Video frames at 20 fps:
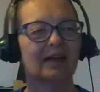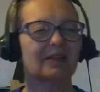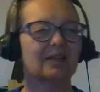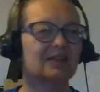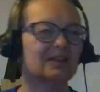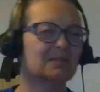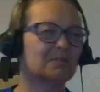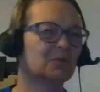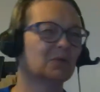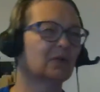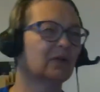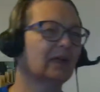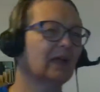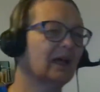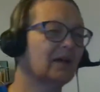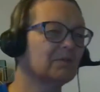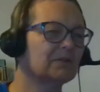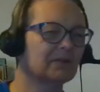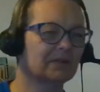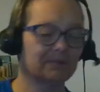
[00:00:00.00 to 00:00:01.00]
And this morning
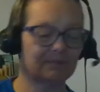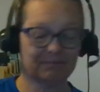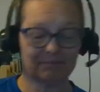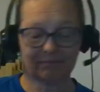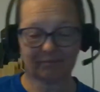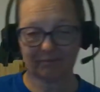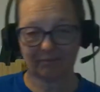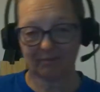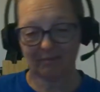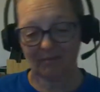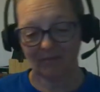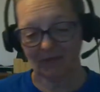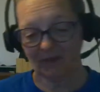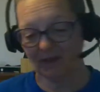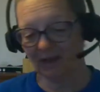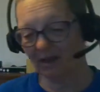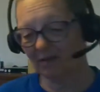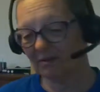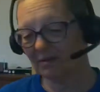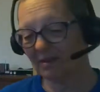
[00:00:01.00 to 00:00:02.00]
I was
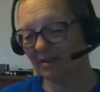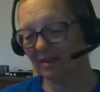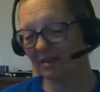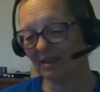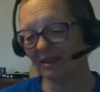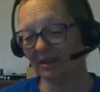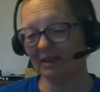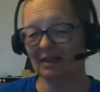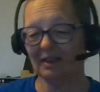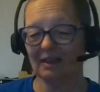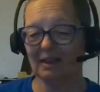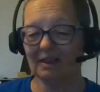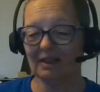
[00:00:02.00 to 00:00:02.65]
I was uh,